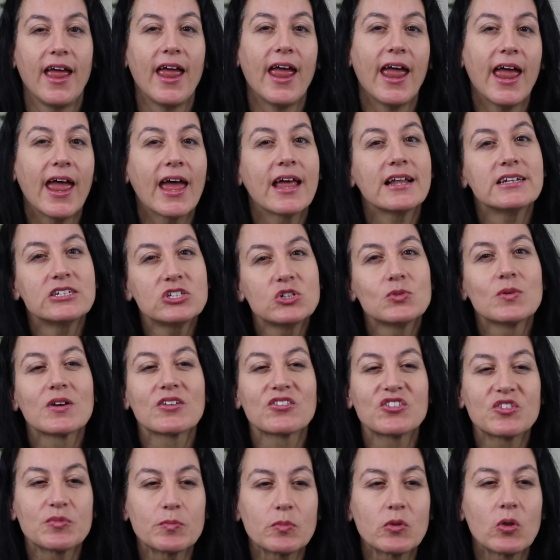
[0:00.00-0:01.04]
and to
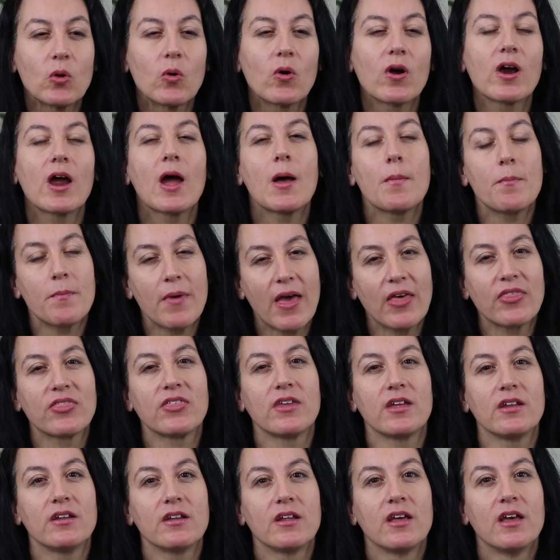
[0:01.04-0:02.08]
explore a
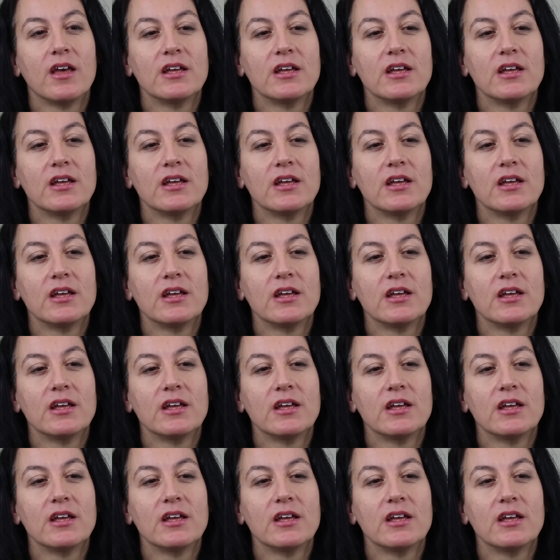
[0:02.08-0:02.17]
method